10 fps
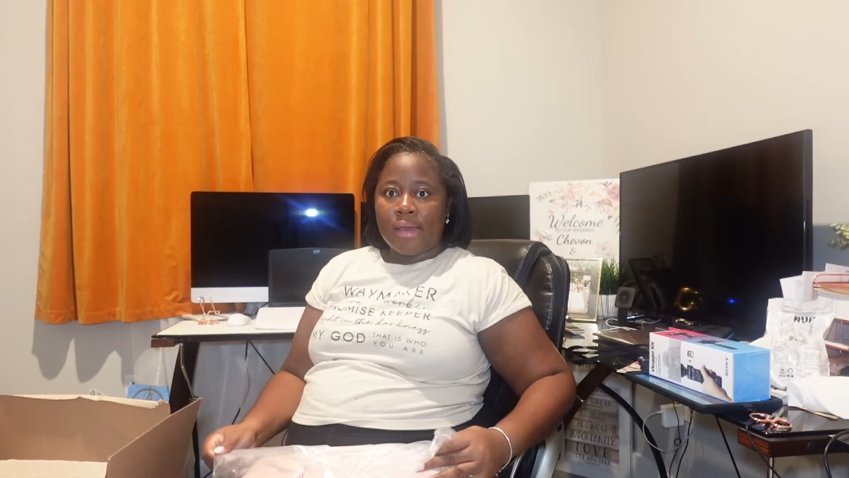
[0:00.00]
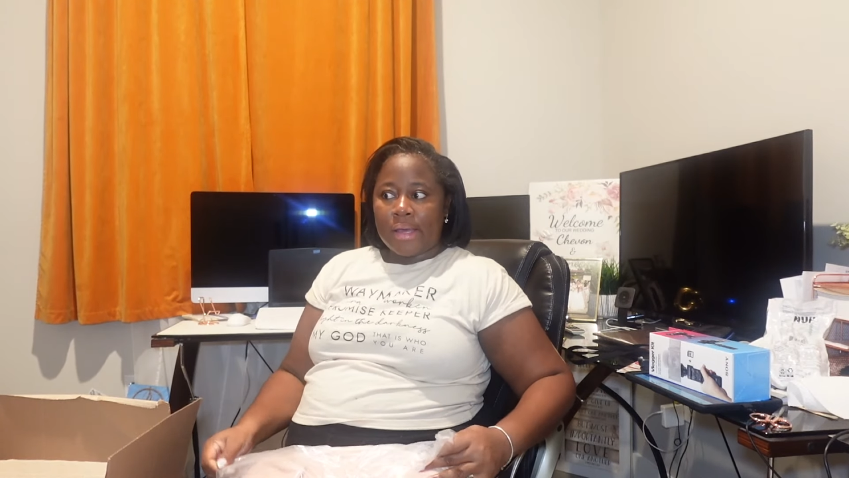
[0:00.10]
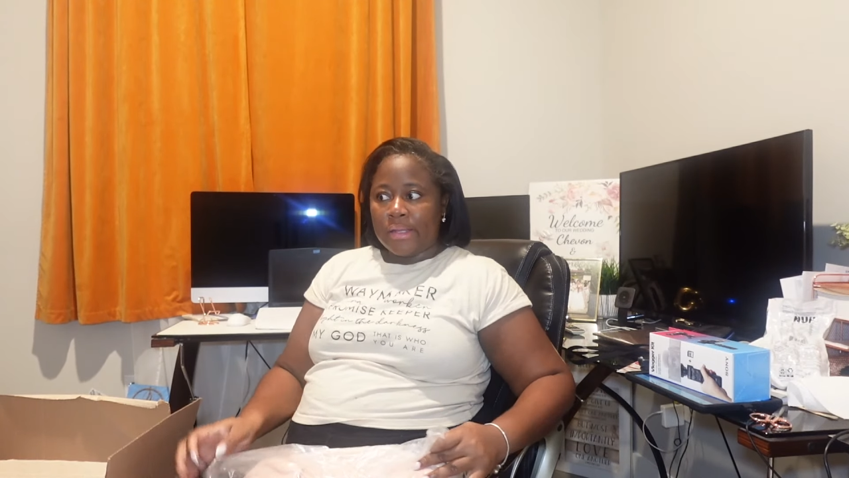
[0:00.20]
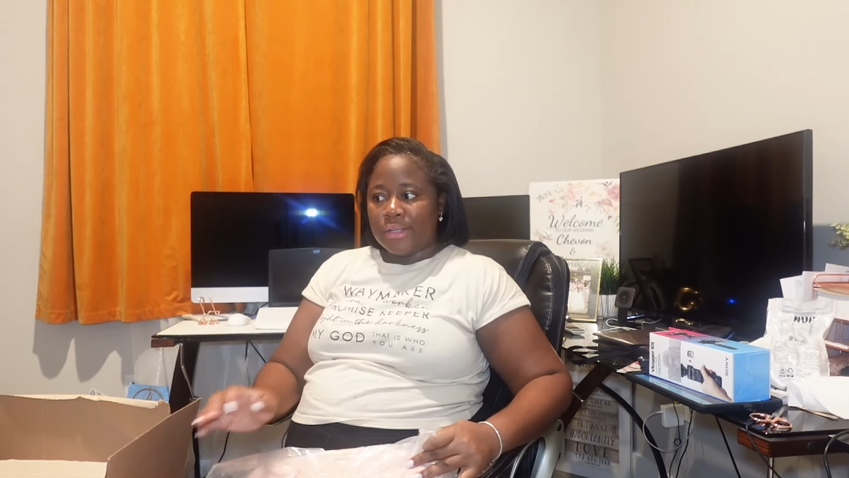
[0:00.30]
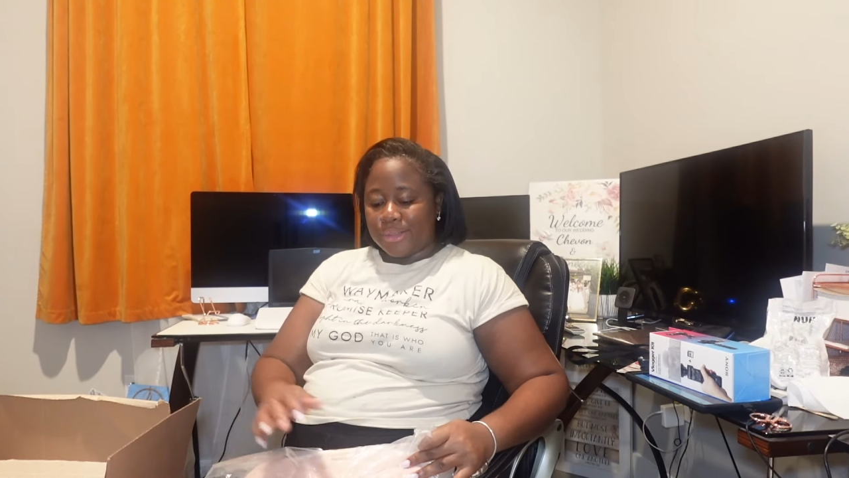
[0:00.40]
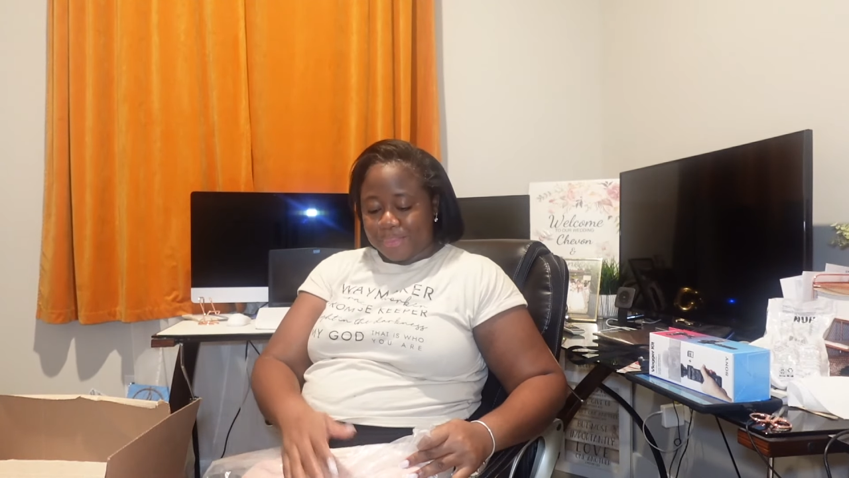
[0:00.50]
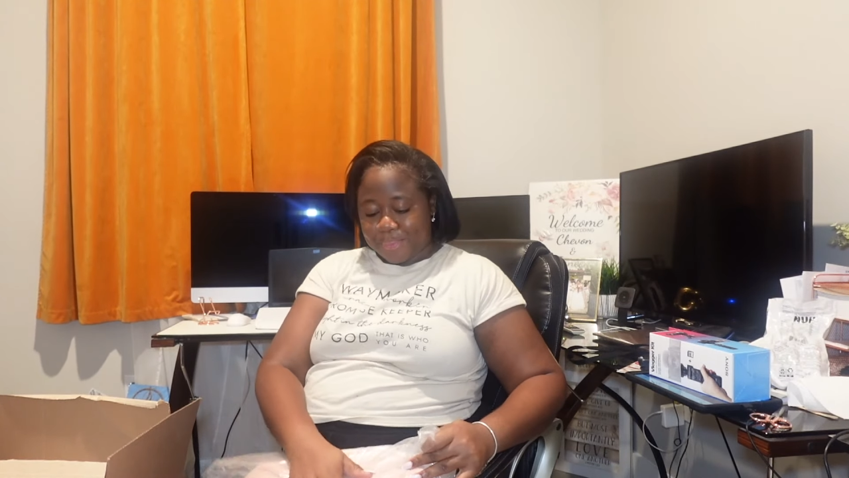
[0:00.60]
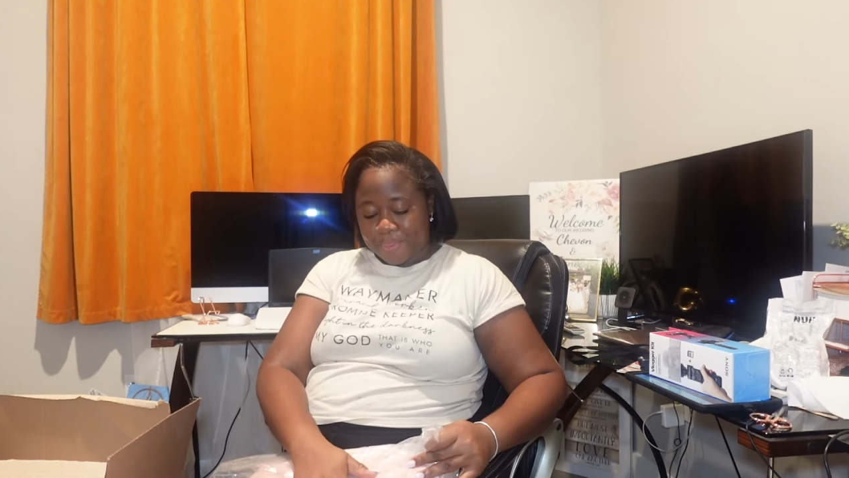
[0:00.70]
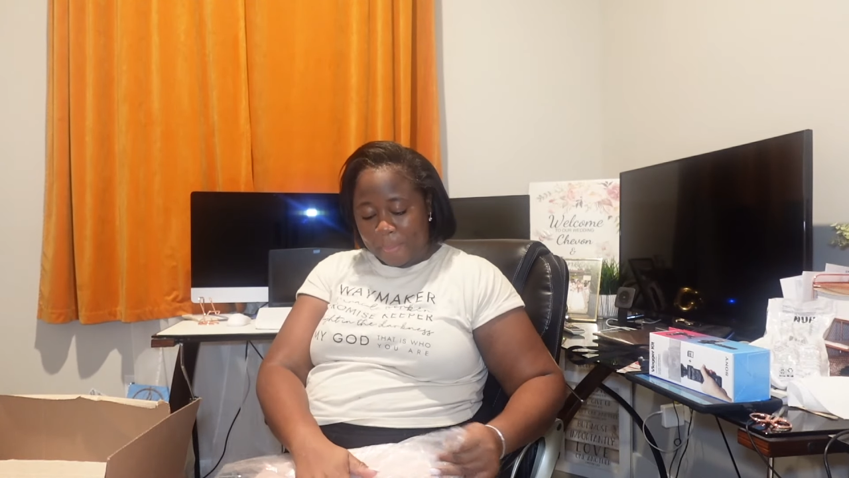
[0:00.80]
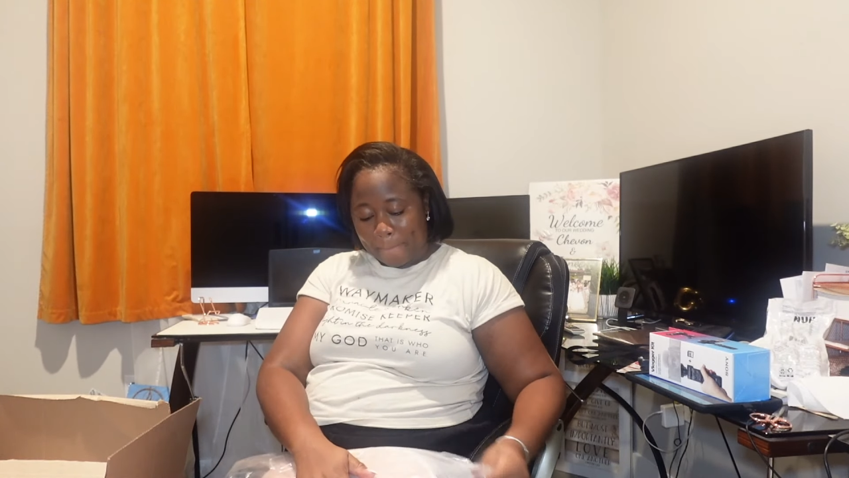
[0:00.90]
And
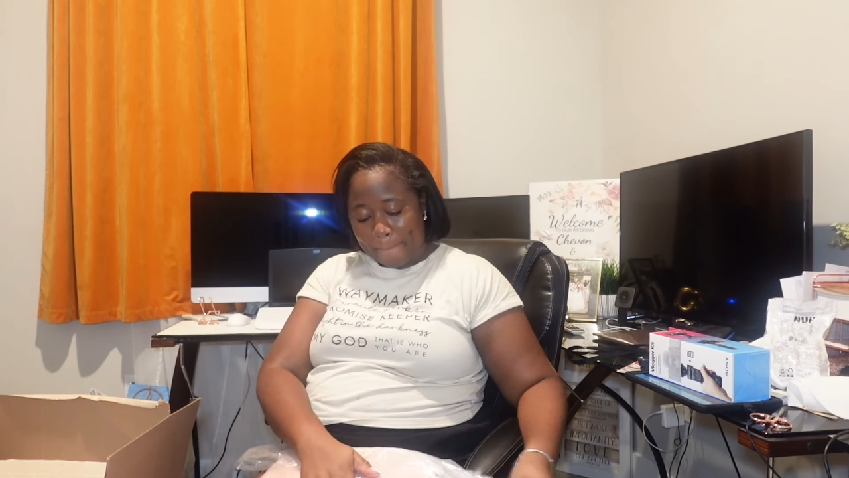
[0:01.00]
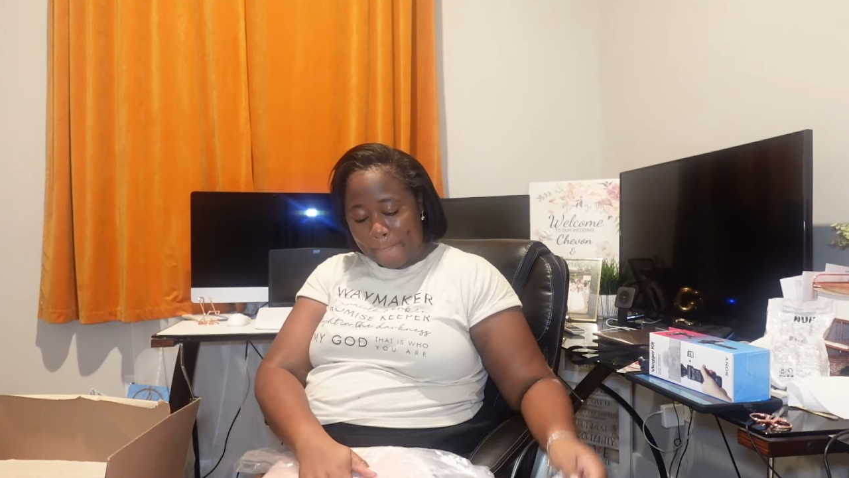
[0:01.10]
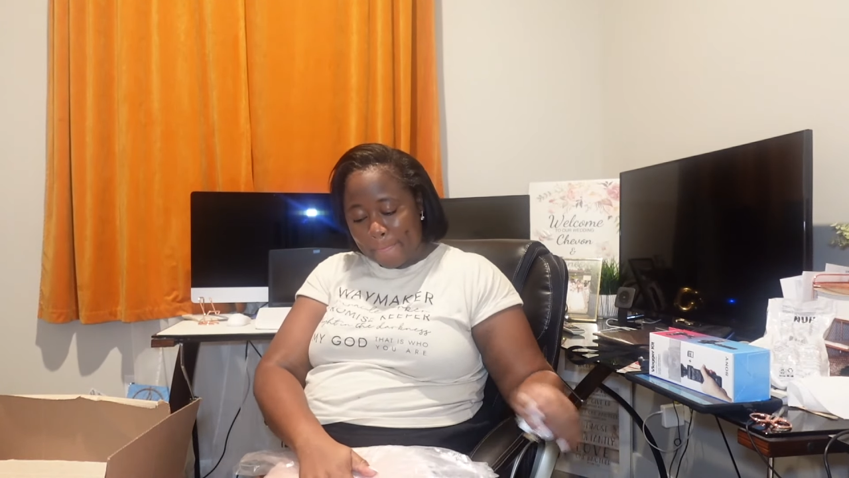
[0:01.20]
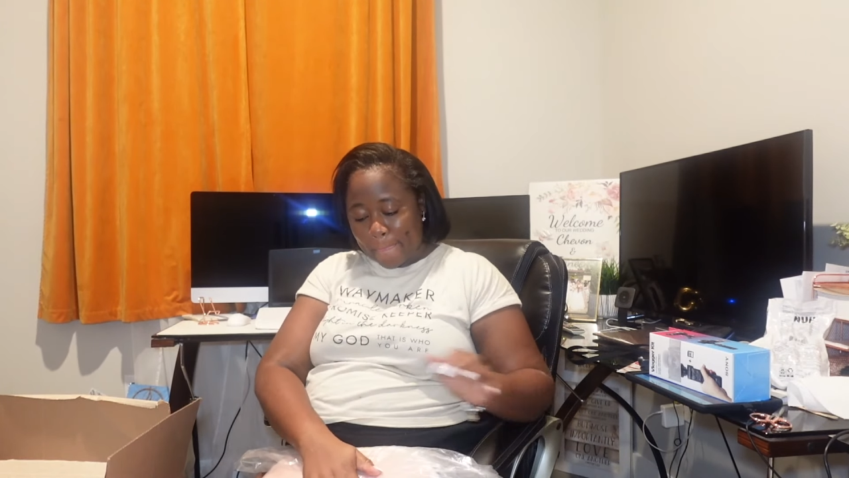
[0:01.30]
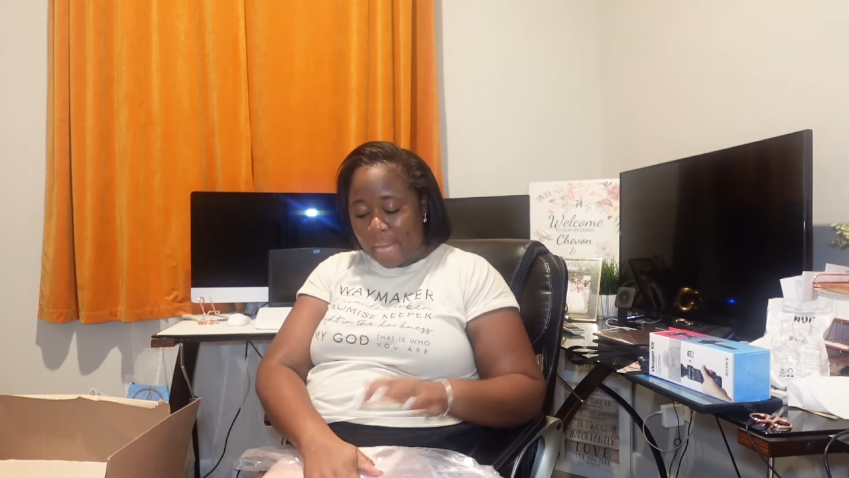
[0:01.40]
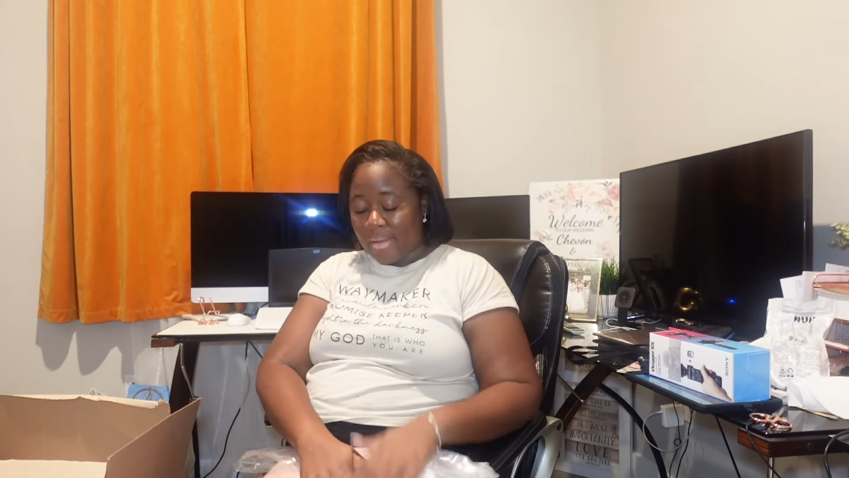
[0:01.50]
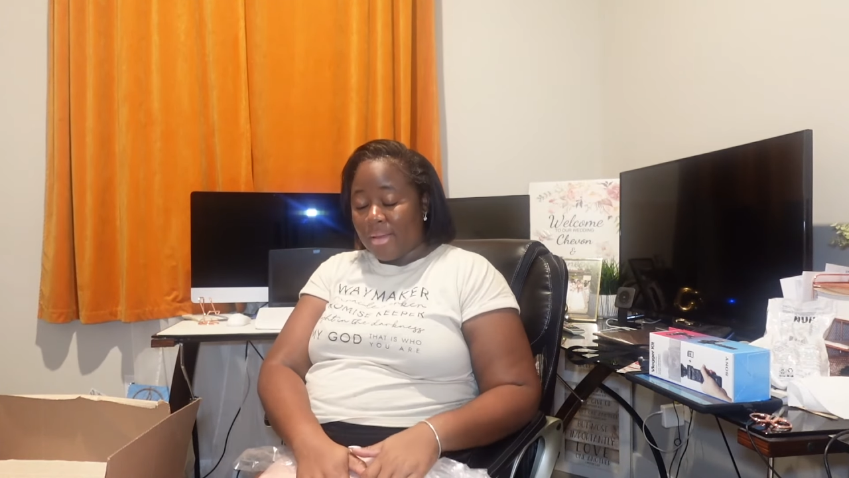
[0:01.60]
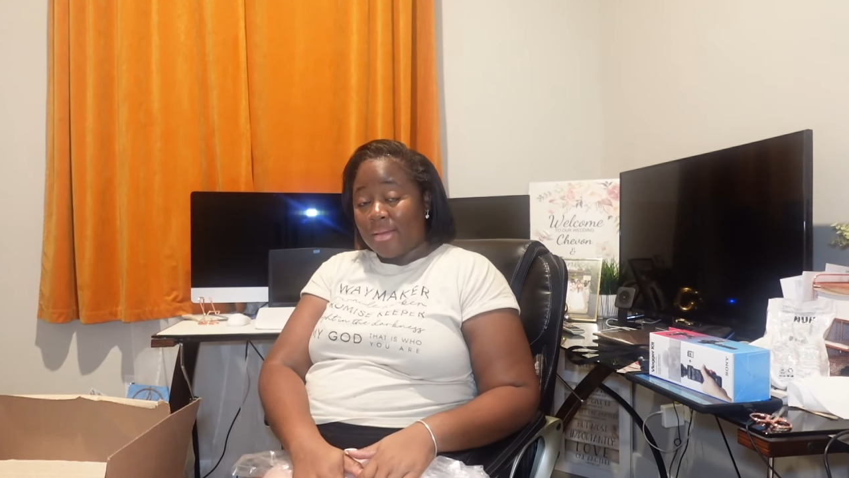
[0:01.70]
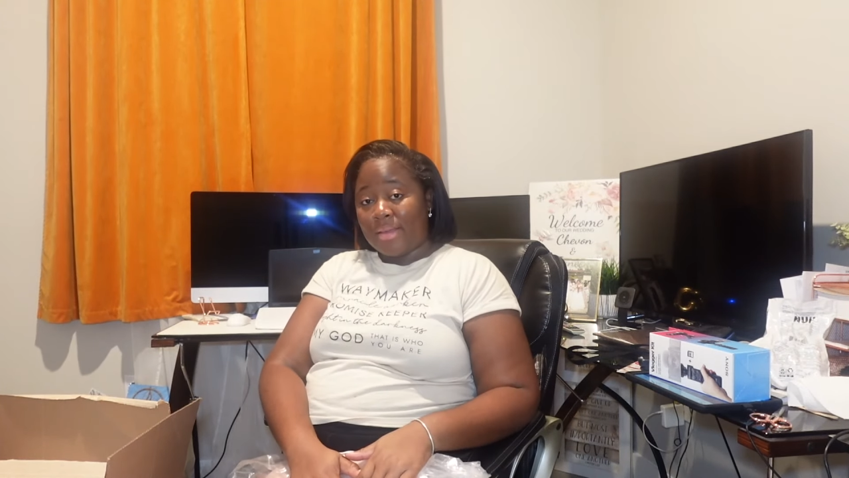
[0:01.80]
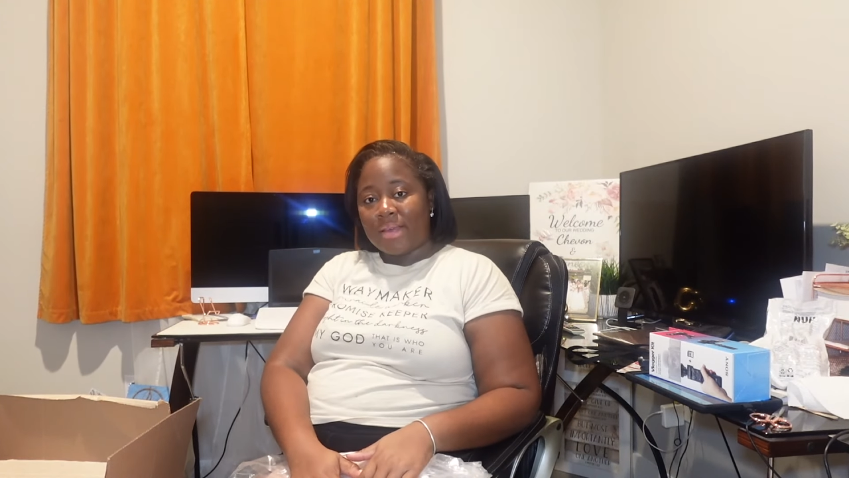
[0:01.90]

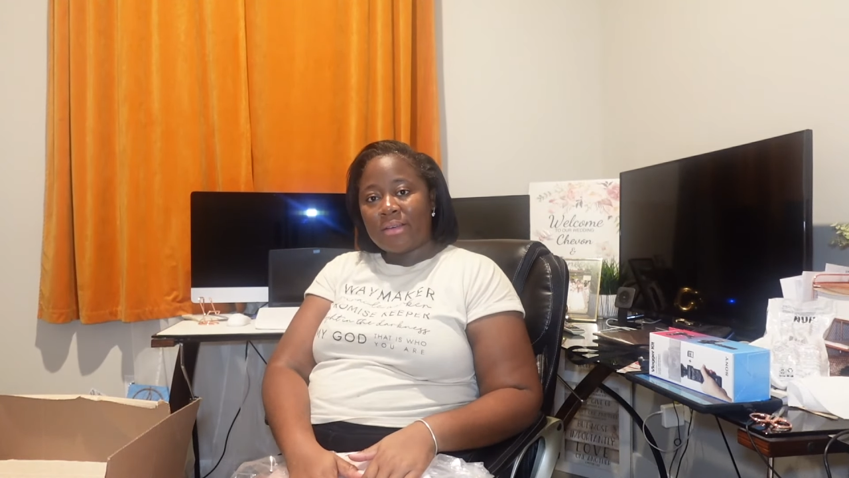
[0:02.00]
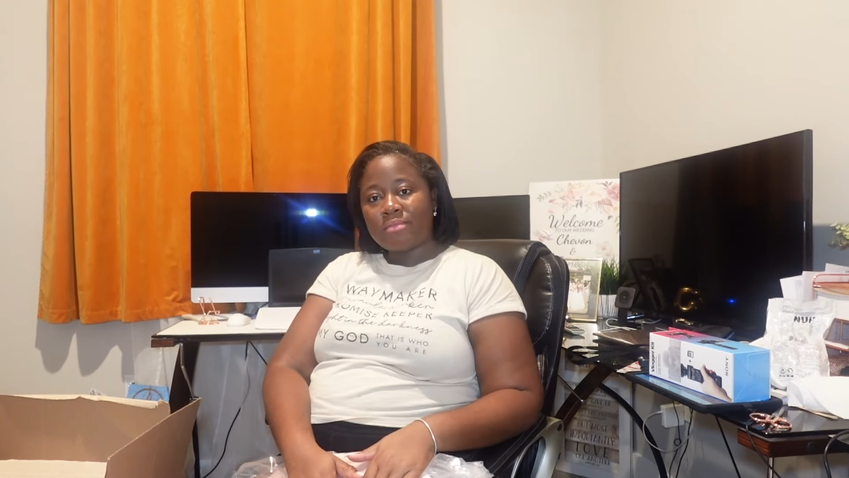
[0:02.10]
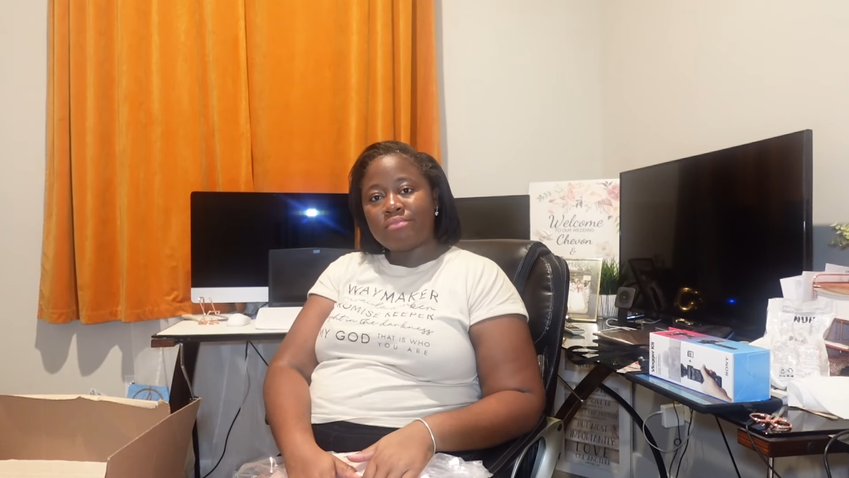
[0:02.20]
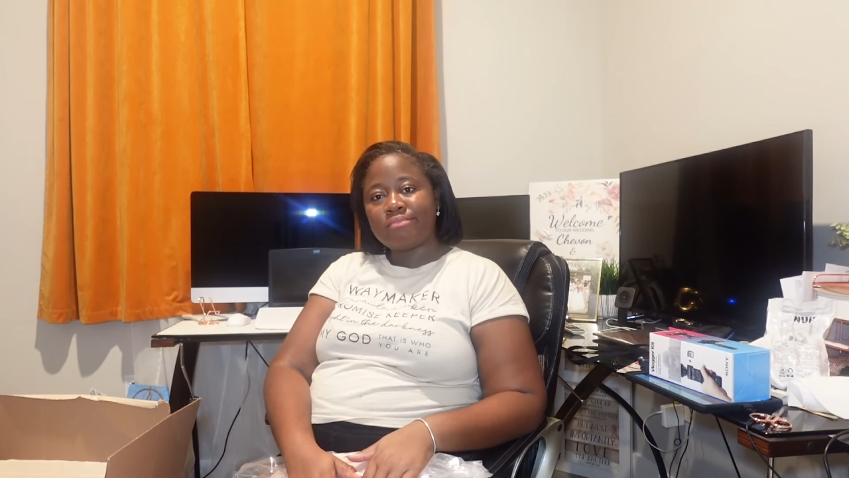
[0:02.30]
yeah,